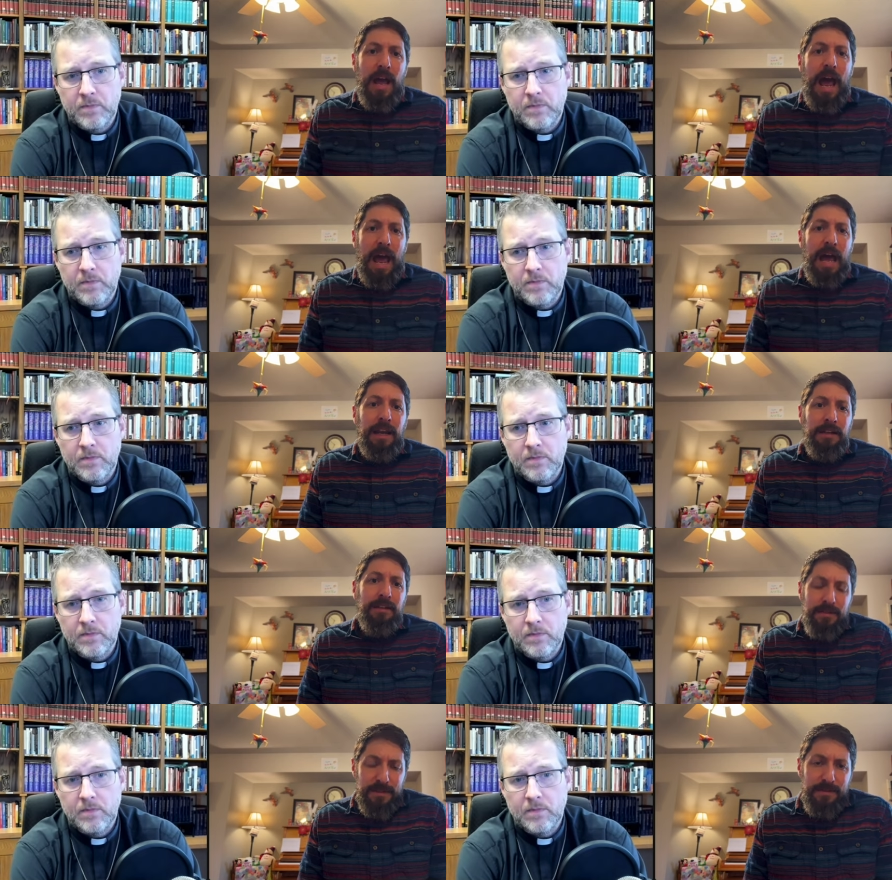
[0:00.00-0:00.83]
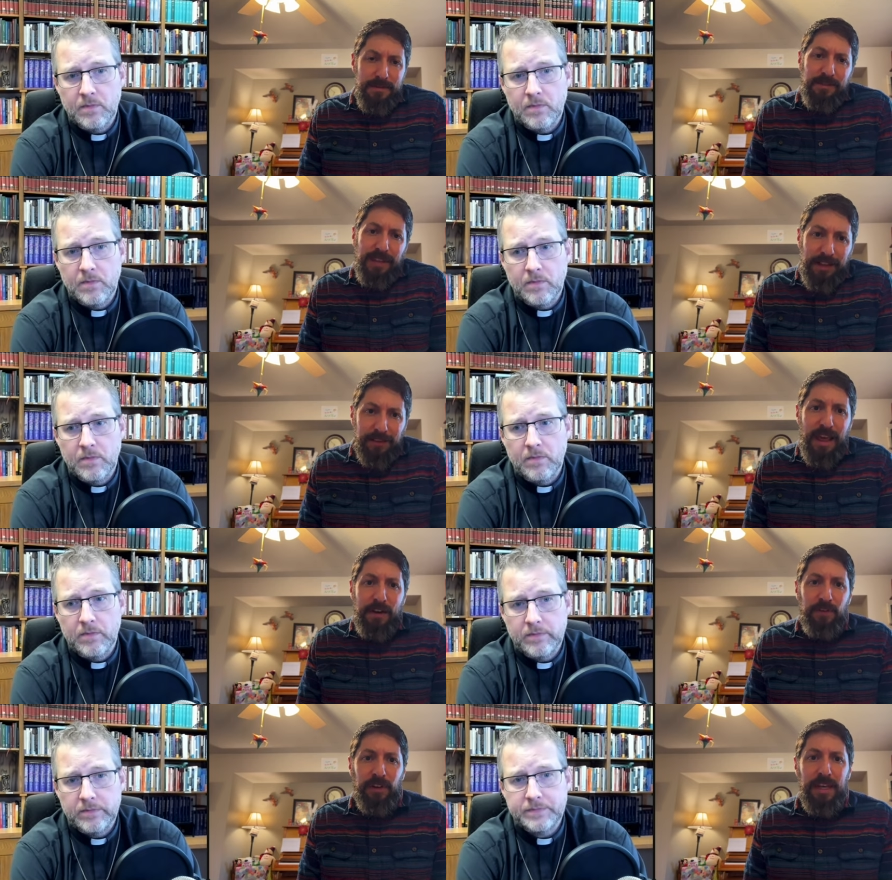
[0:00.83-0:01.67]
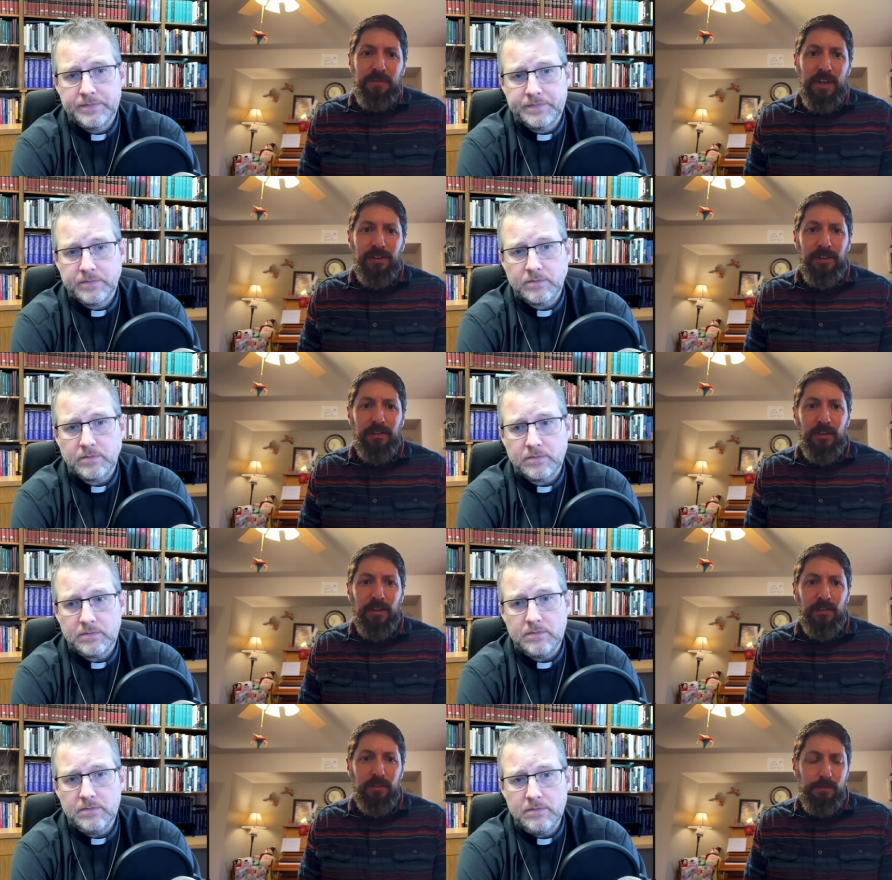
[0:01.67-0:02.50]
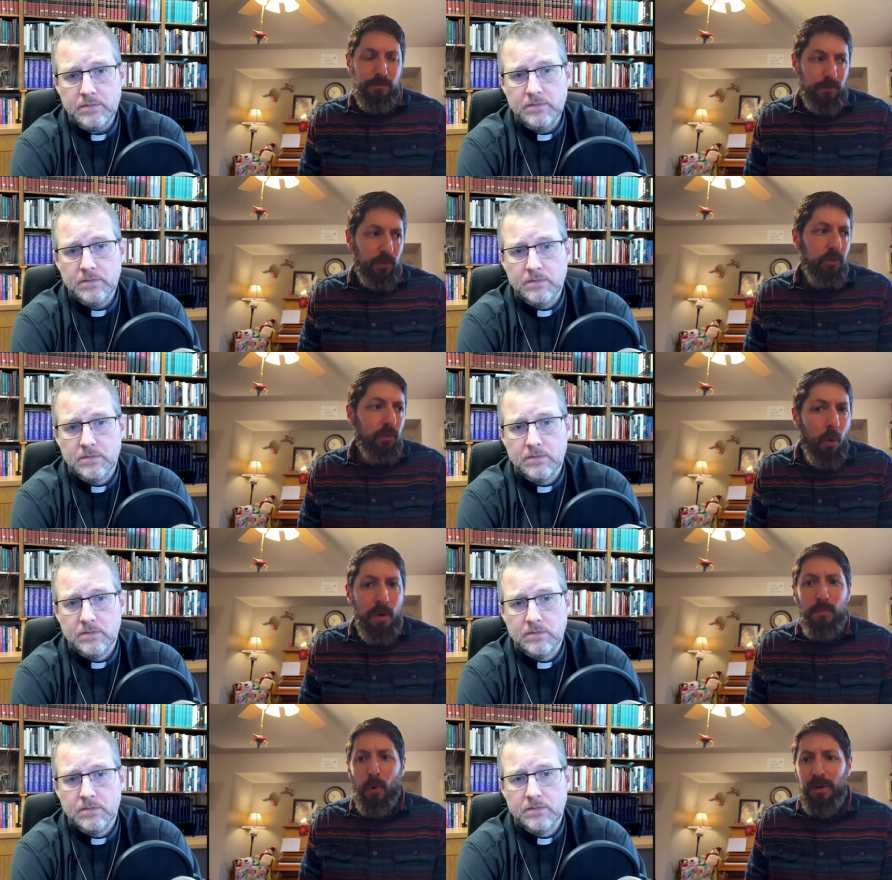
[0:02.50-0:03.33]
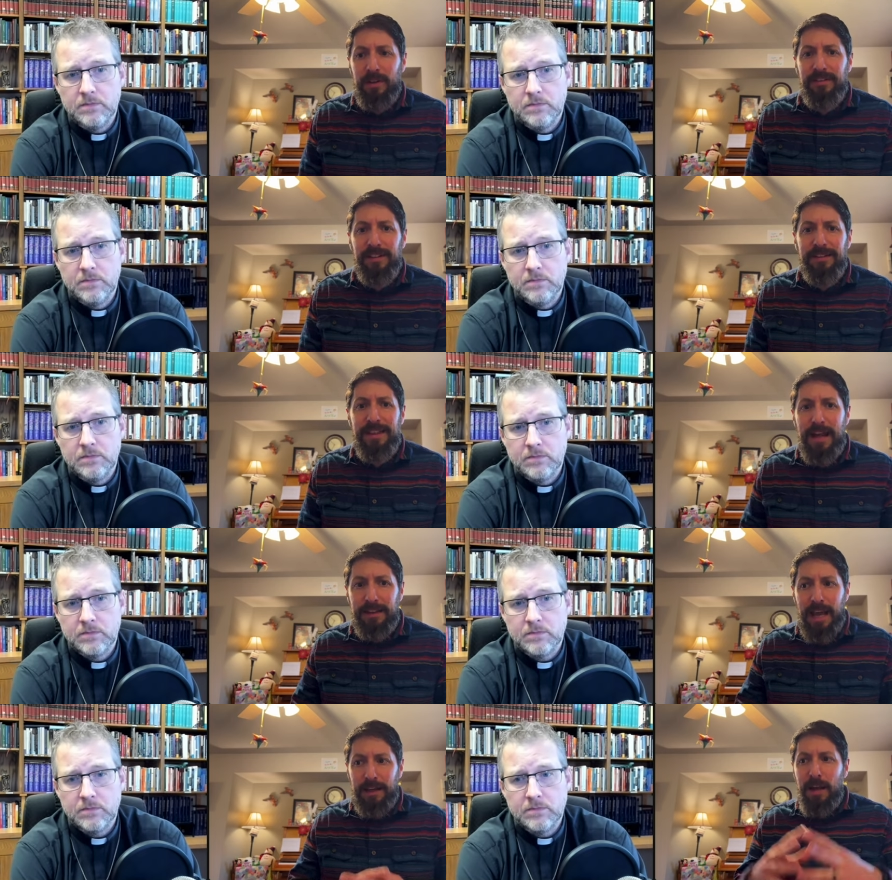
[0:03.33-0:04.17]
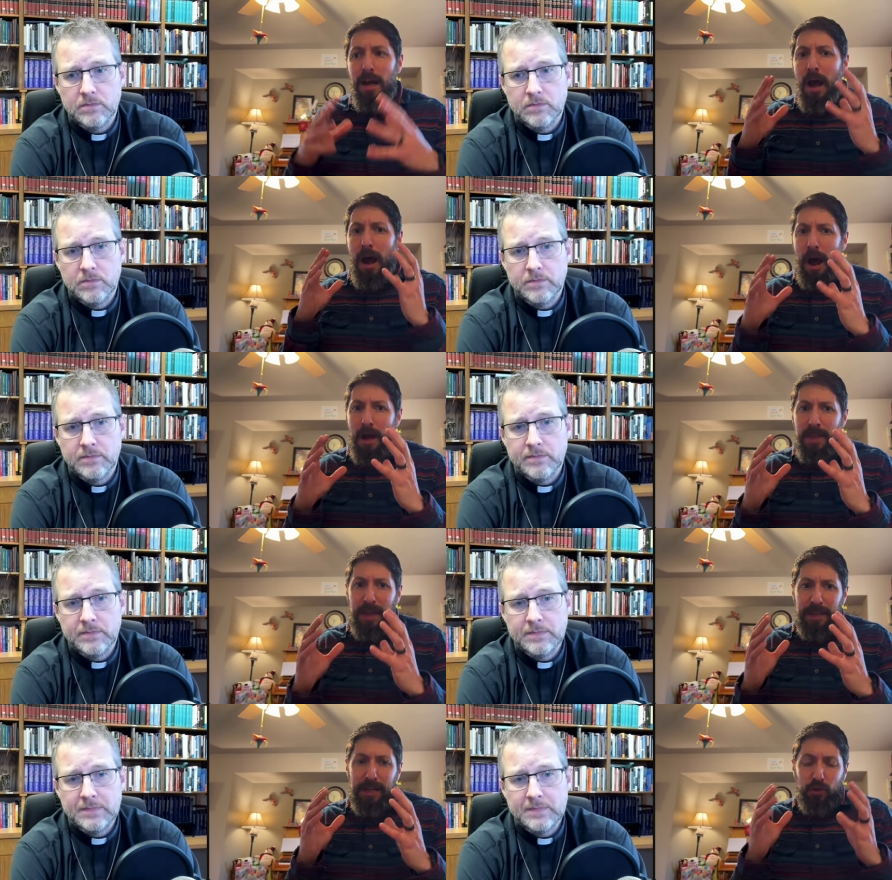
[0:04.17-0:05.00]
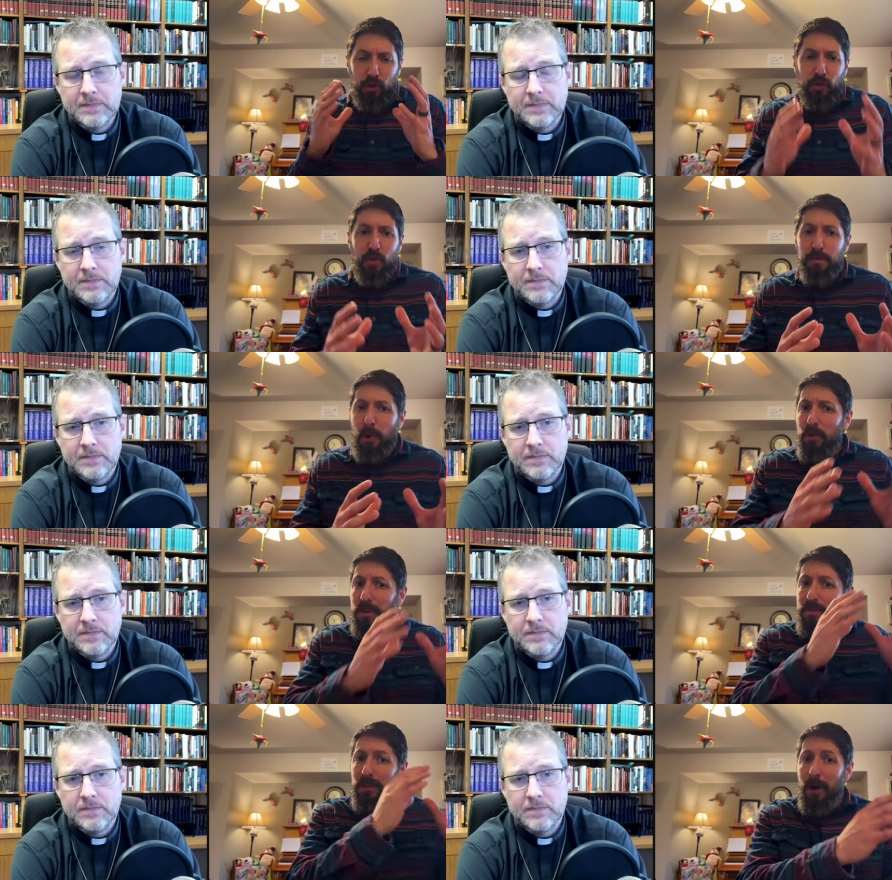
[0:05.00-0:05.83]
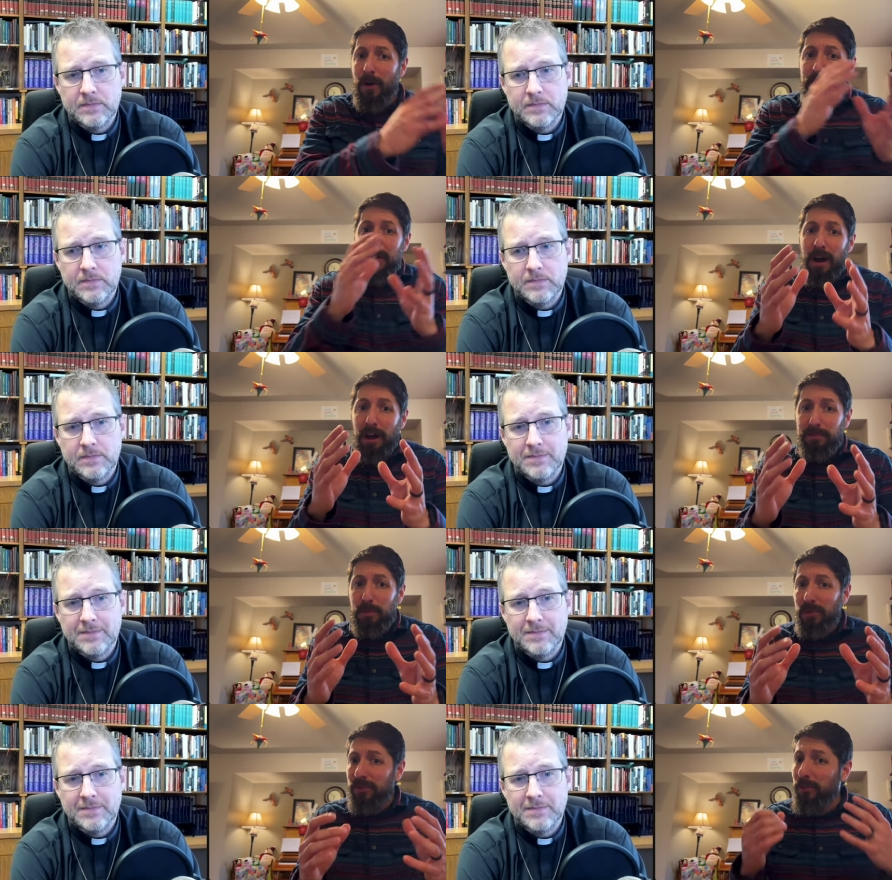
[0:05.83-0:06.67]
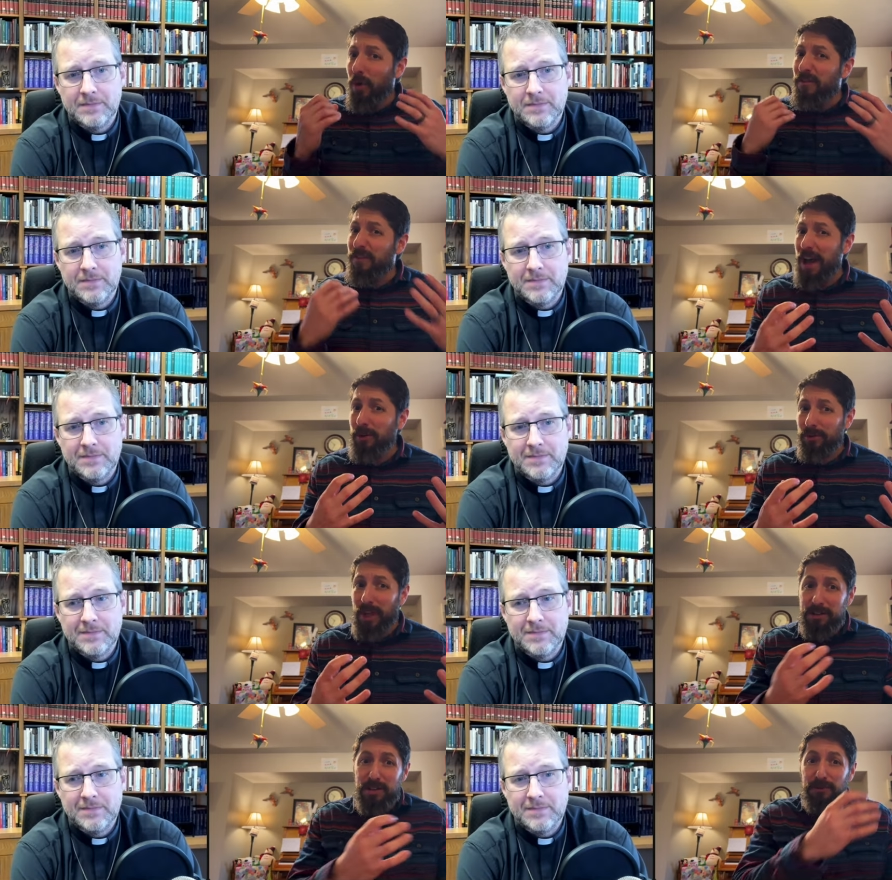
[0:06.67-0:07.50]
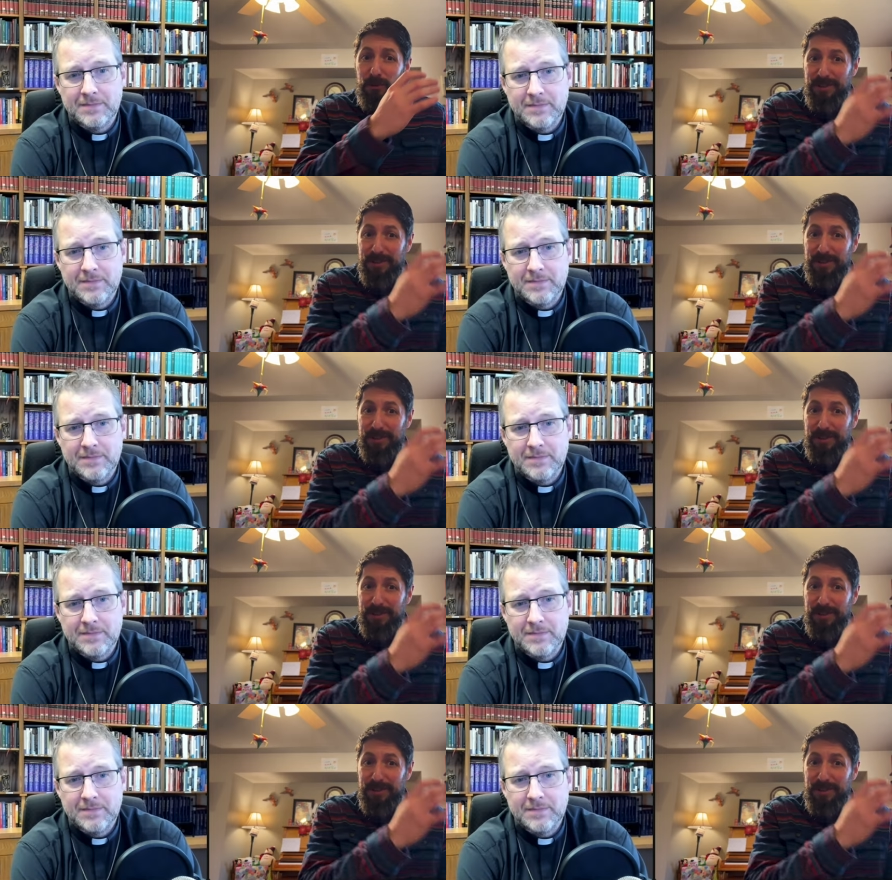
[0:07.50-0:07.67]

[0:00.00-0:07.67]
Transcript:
Speaker 1: And since that forgiveness is, is so important since that that uh, that that truth both of the law and the gospel is so vital not just for